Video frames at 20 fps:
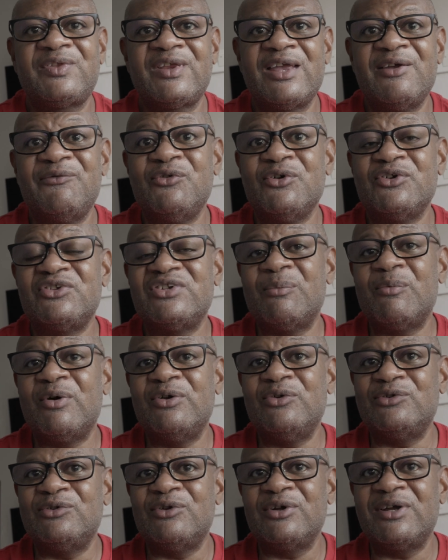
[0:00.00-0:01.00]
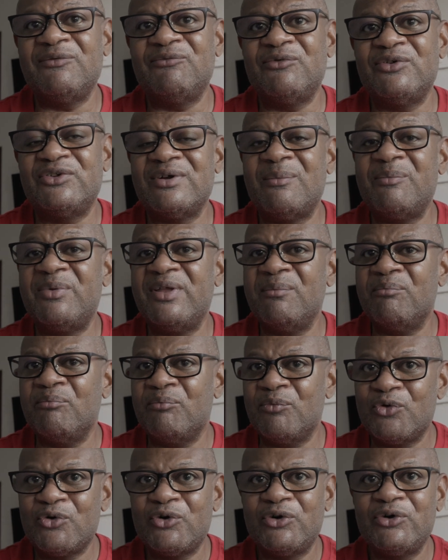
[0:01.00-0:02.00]
If you're someone who's looking for something
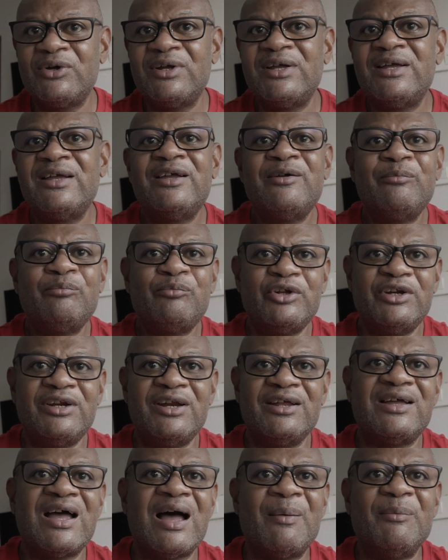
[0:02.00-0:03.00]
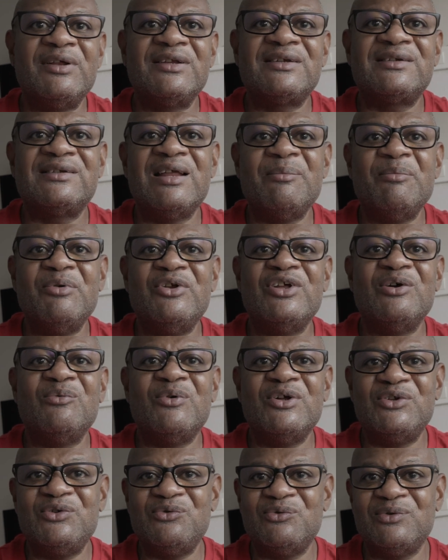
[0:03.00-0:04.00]
more, put in the comments, let me know
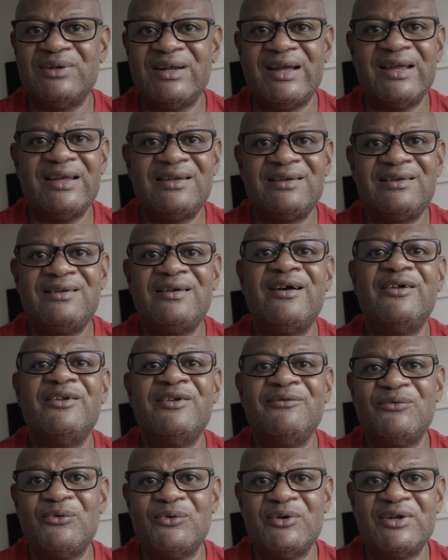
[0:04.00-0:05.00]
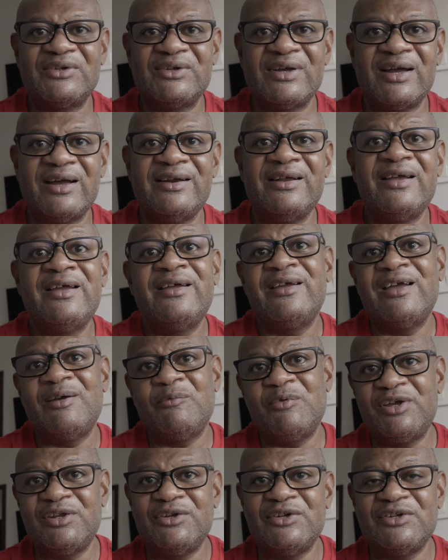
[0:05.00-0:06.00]
what you like on the photo side
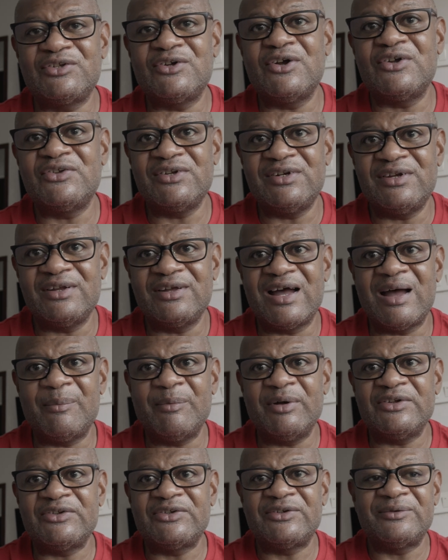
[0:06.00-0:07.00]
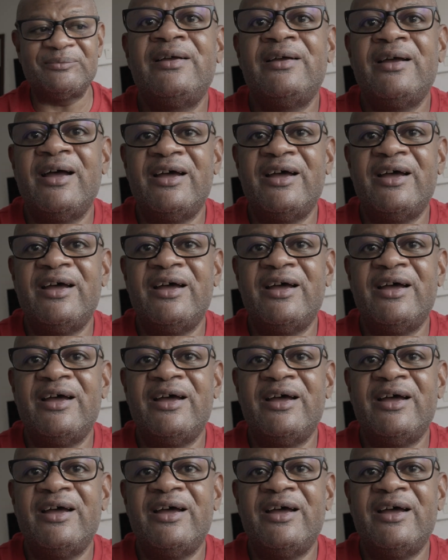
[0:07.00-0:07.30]
and we can discuss it in the comments.